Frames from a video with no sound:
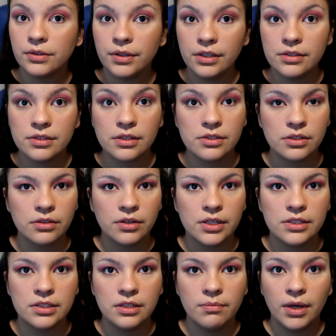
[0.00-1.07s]
doing such a
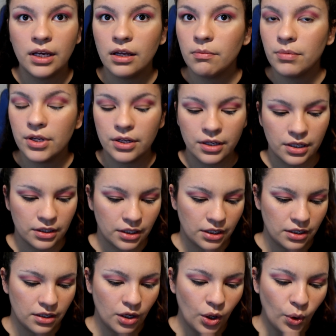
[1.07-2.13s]
crazy makeup look, and
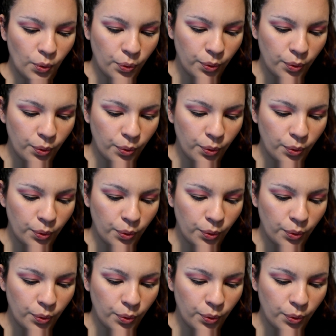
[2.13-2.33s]
then